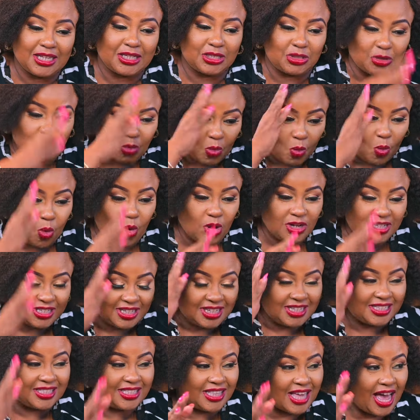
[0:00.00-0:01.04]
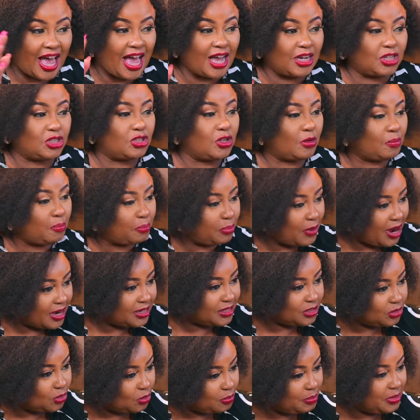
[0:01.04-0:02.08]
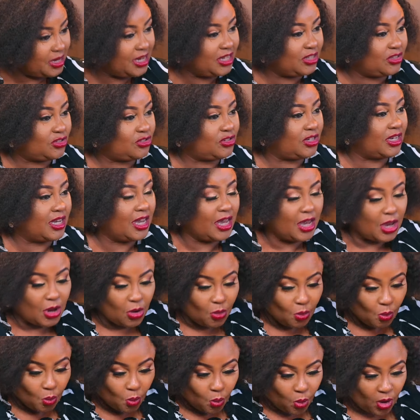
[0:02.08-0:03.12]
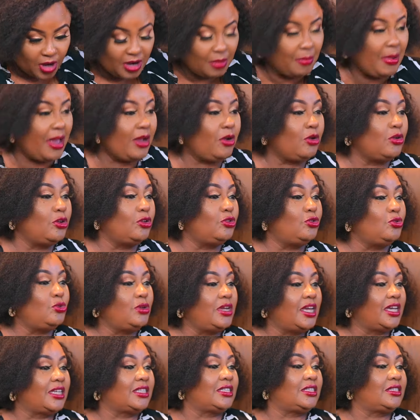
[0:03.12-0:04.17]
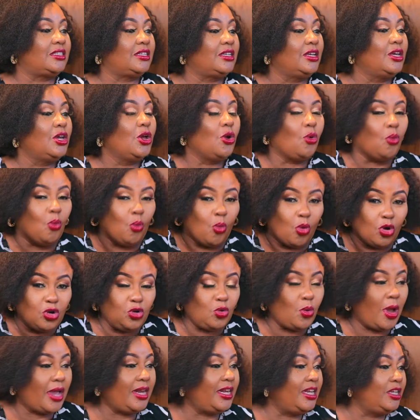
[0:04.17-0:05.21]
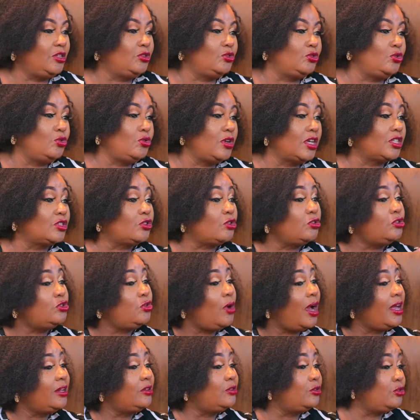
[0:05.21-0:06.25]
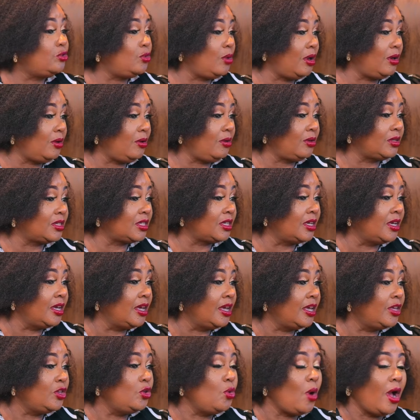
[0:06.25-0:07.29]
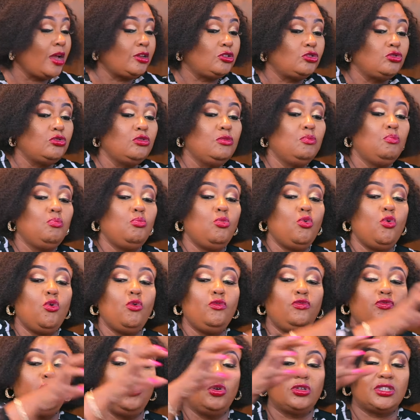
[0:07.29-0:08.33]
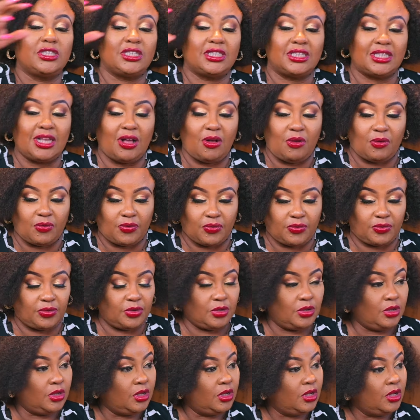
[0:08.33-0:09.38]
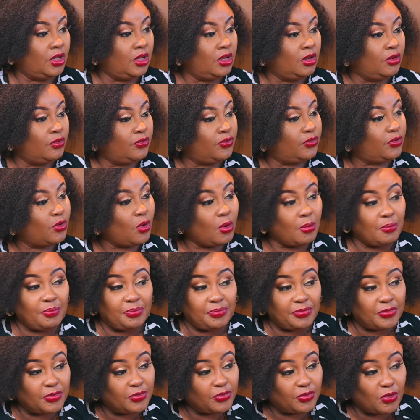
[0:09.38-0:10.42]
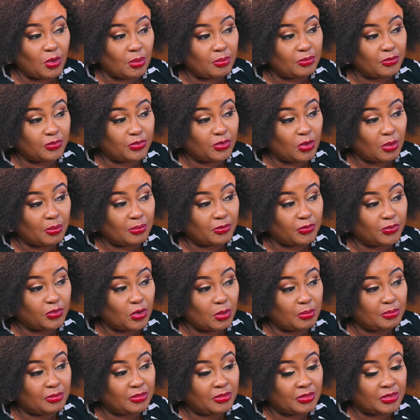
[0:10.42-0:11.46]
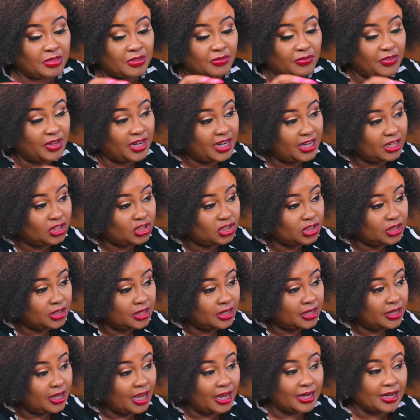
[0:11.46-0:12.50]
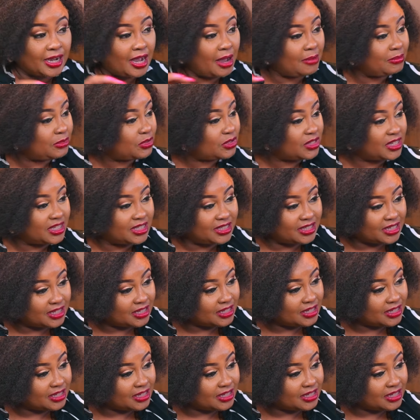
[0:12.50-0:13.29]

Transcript: to, what is the action? Practical ministry. What am I going to do next? What do I need to do next? Because you had to do a lot. Mm. You had to remove yourself from the village and come to the city.